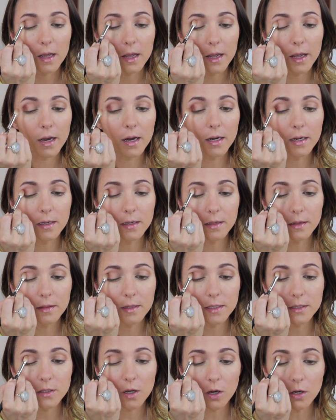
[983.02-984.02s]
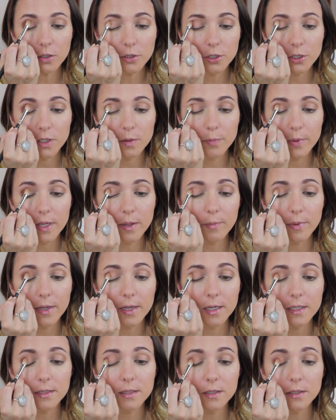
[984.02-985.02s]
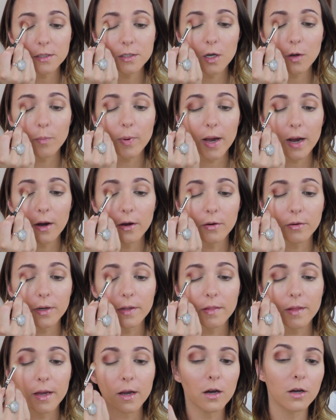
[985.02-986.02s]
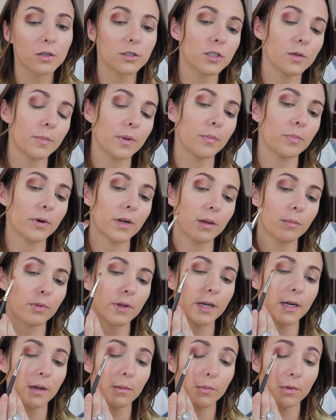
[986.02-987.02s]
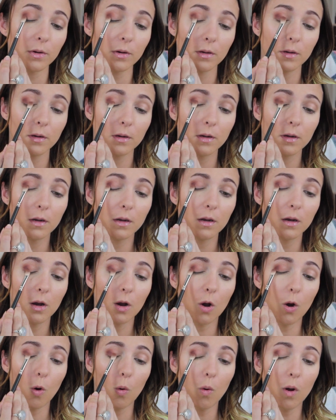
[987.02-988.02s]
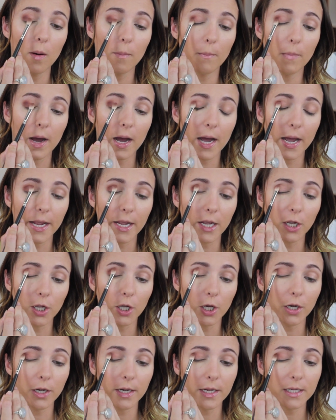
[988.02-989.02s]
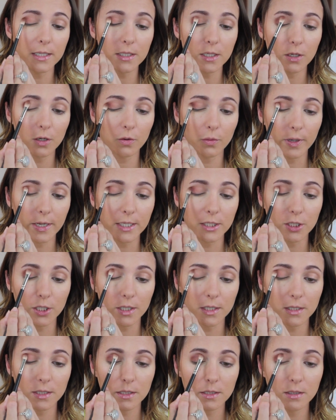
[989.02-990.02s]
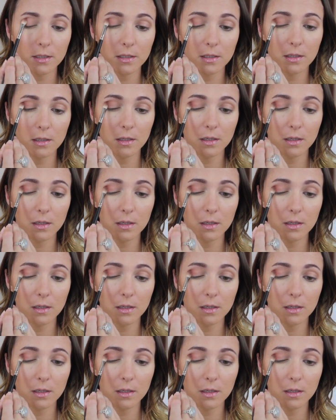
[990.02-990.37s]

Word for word: And these all should be, because they're so powdery, they all should be pretty blendable. Oh my goodness gracious.